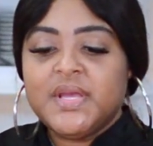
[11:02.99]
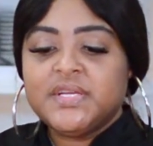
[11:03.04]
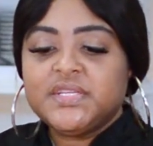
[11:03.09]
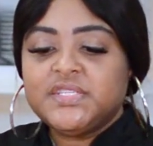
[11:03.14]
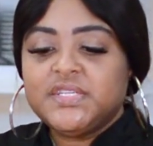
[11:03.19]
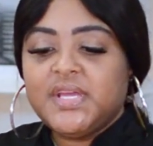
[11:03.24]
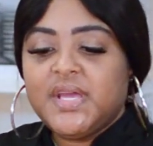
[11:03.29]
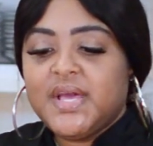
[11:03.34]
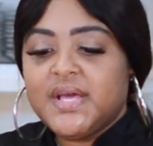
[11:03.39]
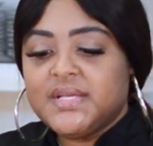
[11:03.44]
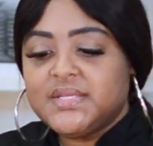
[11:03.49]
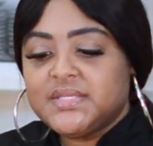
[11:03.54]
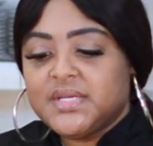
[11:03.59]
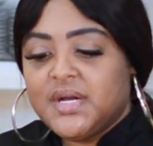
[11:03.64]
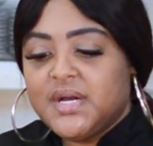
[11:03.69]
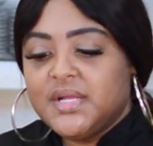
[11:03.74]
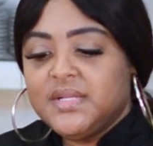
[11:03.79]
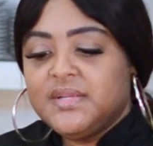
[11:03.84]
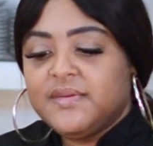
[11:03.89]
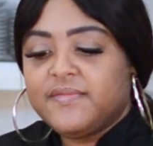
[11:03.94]
She has
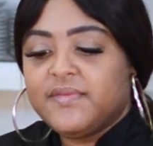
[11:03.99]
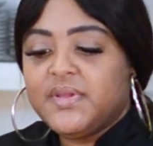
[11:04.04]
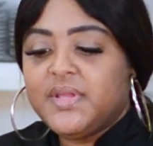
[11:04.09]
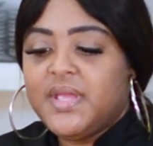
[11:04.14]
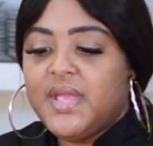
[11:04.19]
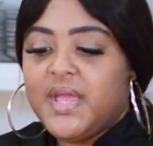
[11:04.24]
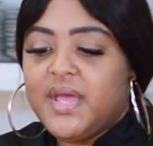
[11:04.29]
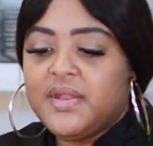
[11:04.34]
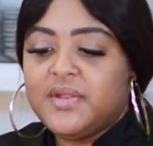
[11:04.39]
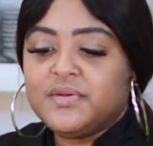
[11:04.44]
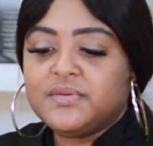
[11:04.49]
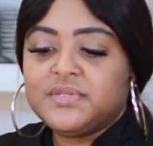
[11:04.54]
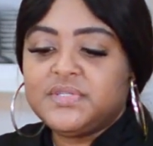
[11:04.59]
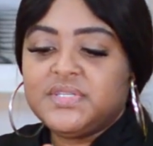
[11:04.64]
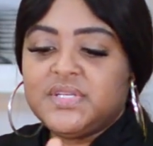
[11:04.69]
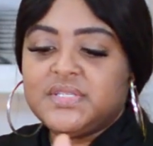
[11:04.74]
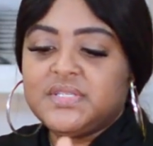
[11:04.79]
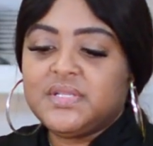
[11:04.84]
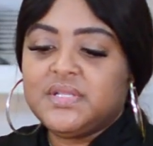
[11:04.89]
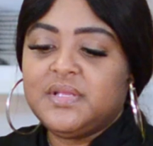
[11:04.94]
different candles.
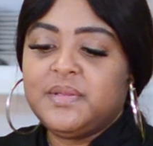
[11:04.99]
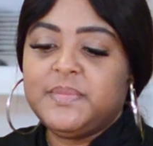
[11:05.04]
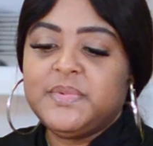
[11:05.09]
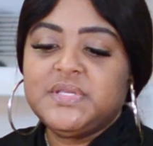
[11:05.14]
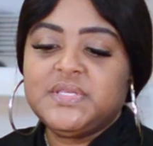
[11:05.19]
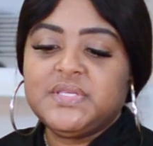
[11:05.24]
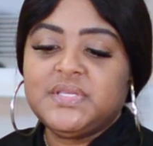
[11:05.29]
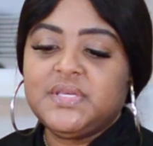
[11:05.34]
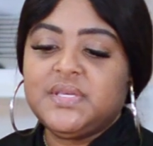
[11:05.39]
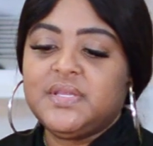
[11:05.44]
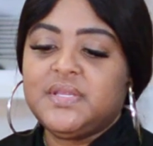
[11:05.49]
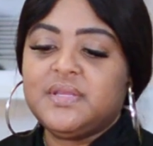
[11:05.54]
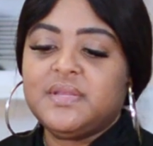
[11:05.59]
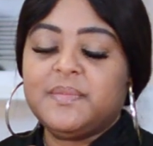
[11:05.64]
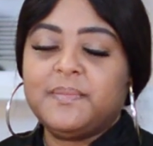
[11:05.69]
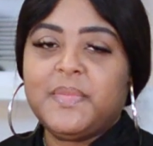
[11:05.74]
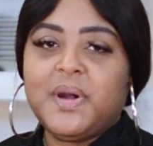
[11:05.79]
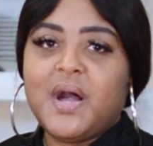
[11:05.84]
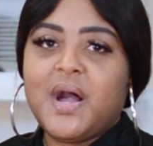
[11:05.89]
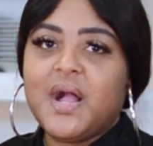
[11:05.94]
She has a lemon scent,
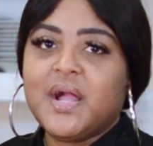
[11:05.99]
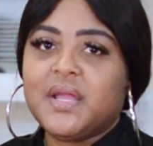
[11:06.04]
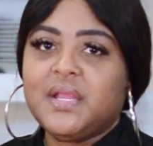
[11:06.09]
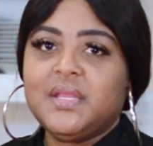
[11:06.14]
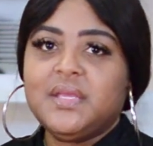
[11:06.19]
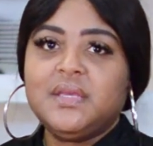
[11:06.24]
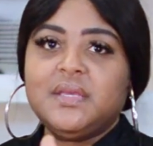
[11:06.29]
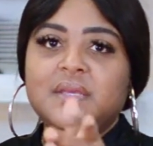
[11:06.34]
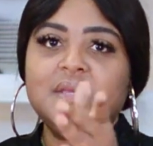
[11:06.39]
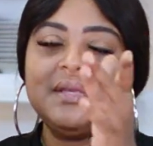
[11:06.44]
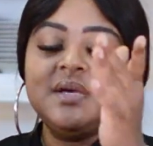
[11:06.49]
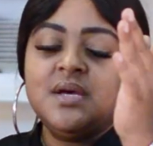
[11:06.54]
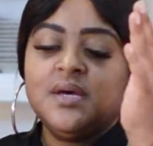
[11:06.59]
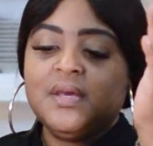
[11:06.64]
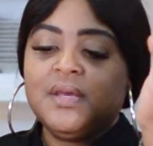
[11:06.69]
mahogany,